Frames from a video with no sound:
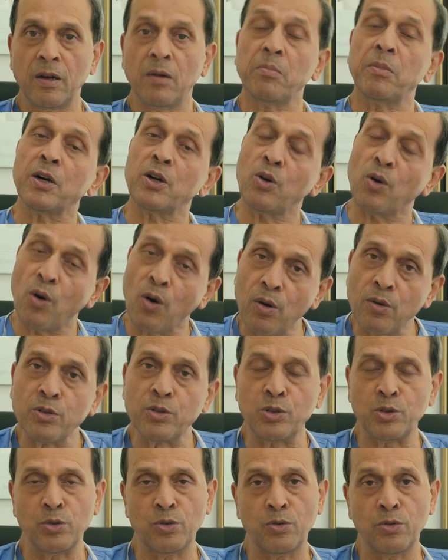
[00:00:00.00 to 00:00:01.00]
but
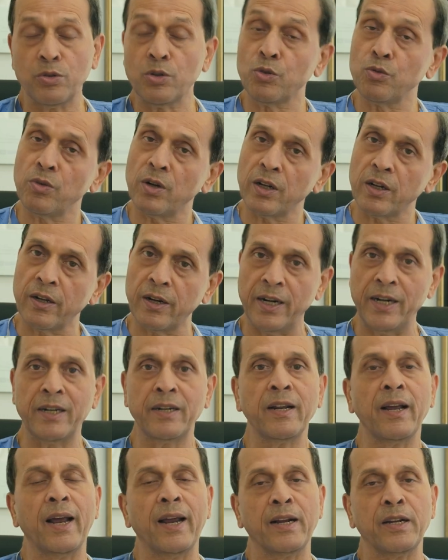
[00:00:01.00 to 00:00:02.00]
also to a
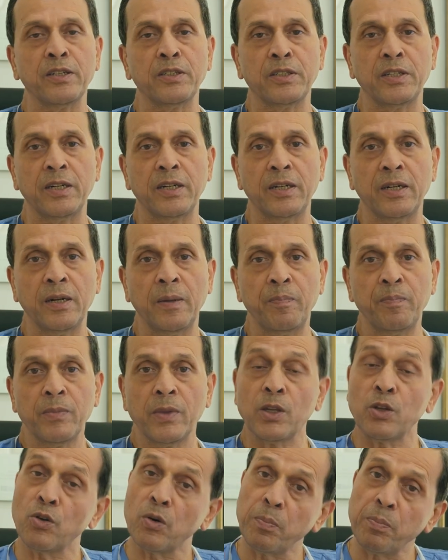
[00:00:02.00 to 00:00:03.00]
great extent,
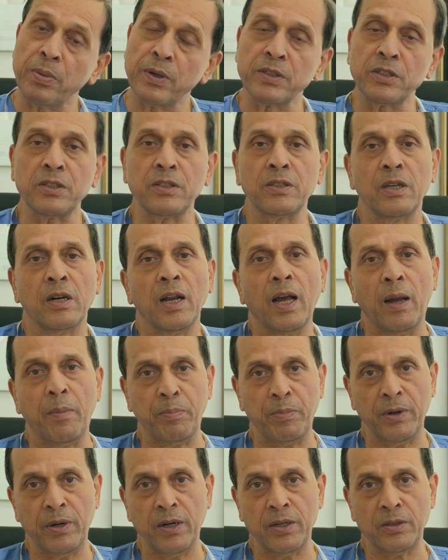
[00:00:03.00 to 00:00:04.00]
your personal
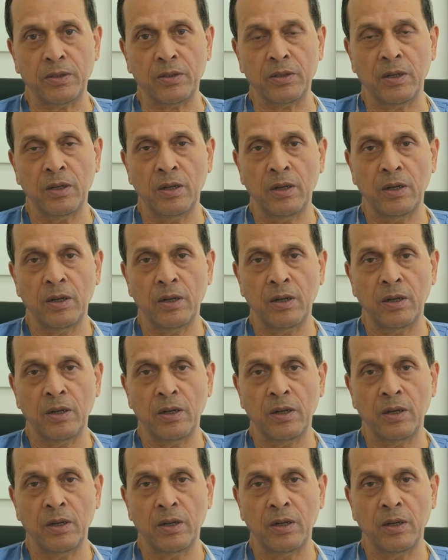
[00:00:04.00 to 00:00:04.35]
happiness.